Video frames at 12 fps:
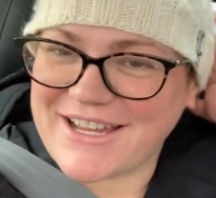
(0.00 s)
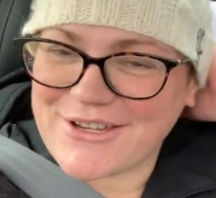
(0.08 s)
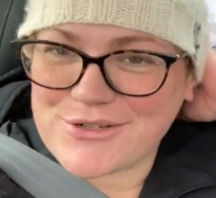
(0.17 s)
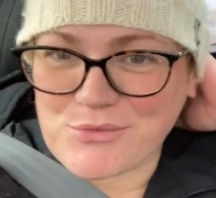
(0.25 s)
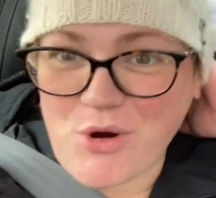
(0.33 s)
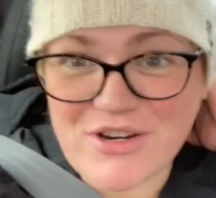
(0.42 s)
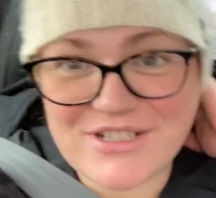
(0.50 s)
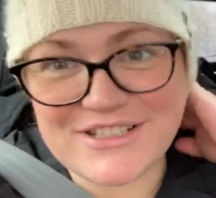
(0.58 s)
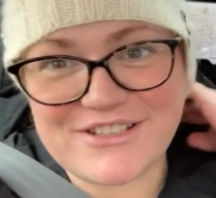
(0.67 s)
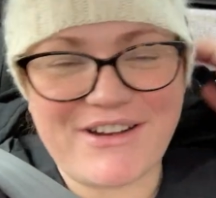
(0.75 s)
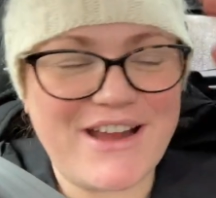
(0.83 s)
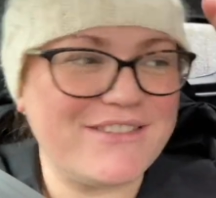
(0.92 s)
good waddle
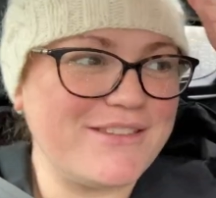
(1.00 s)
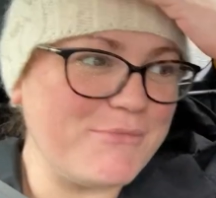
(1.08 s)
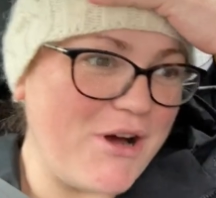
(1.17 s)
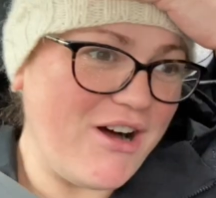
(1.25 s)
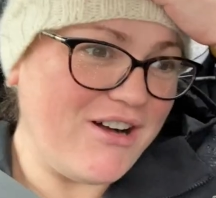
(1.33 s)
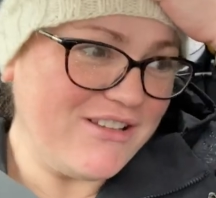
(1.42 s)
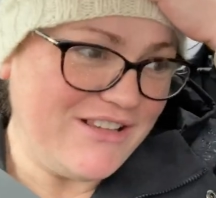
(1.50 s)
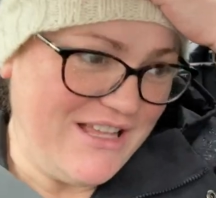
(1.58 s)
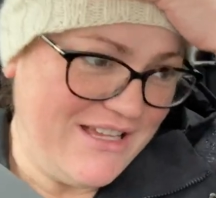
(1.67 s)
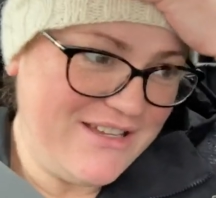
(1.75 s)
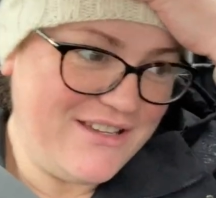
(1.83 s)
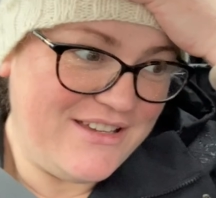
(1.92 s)
around the mall
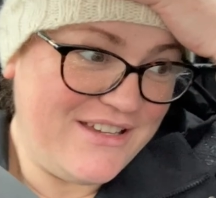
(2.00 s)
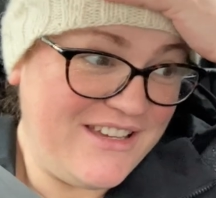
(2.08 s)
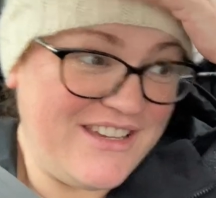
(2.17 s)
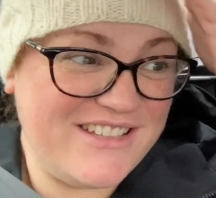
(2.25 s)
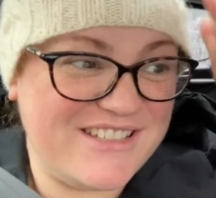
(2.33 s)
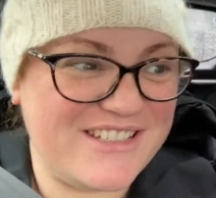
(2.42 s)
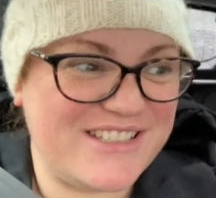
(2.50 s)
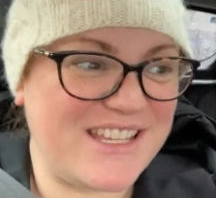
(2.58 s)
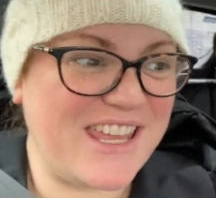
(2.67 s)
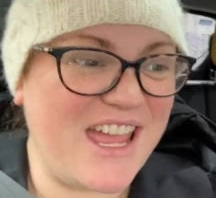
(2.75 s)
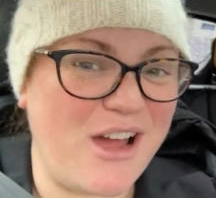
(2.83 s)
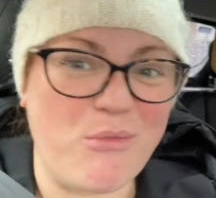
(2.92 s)
just to
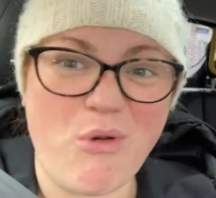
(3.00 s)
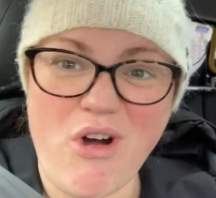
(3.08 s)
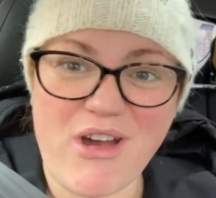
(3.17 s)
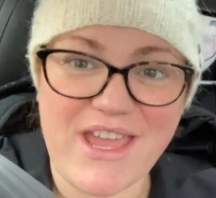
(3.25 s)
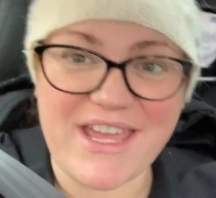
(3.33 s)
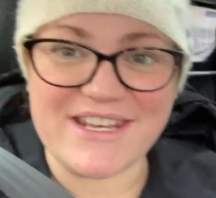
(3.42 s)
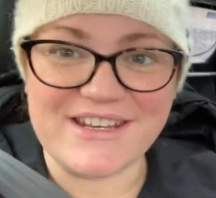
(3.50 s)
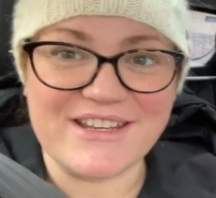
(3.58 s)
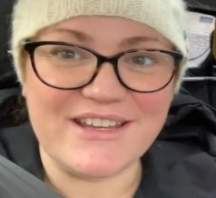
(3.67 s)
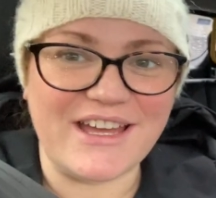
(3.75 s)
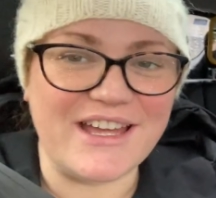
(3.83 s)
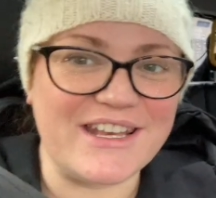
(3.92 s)
get a walk in,
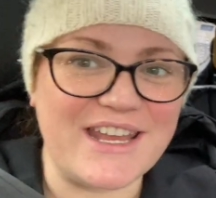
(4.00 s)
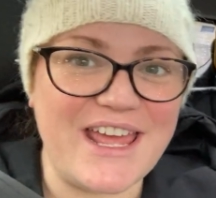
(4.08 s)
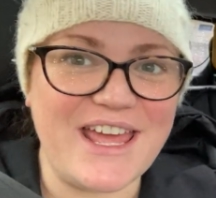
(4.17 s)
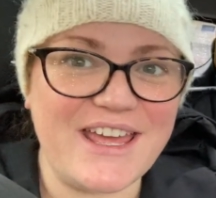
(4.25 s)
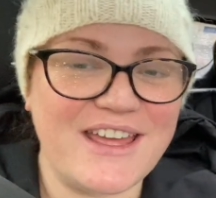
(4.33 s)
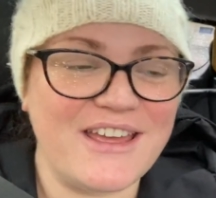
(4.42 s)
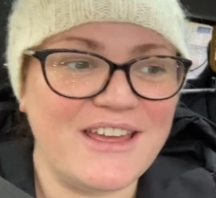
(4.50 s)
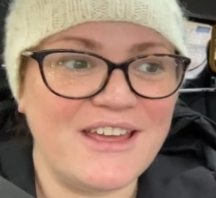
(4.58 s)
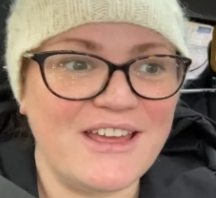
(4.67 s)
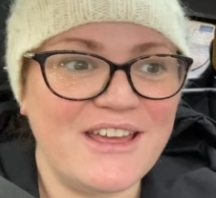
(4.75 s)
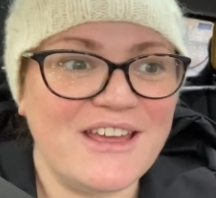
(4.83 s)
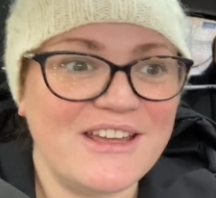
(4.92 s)
and now
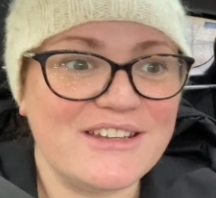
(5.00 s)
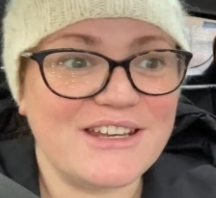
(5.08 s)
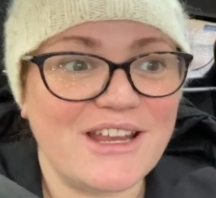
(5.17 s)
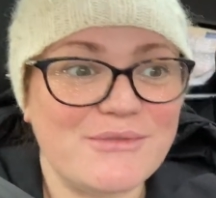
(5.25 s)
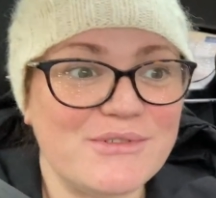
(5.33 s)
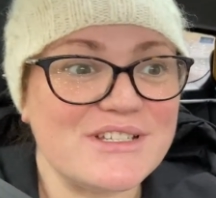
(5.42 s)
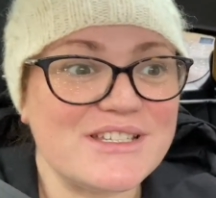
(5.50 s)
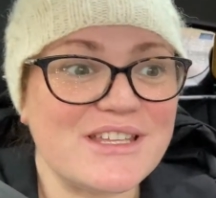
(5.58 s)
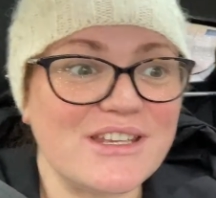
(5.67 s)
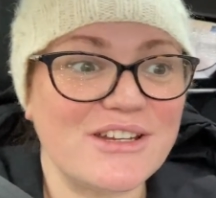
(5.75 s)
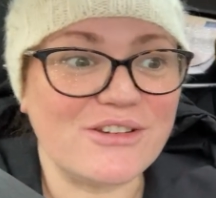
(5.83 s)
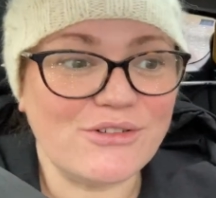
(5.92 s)
we're just
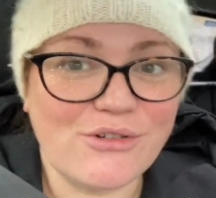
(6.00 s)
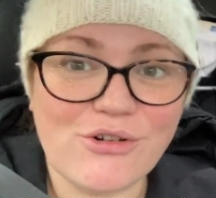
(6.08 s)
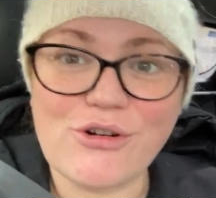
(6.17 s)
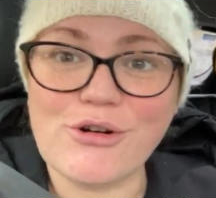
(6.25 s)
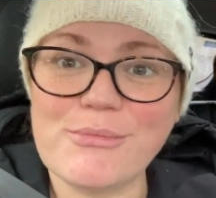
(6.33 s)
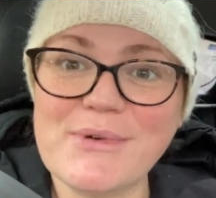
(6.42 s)
gonna go home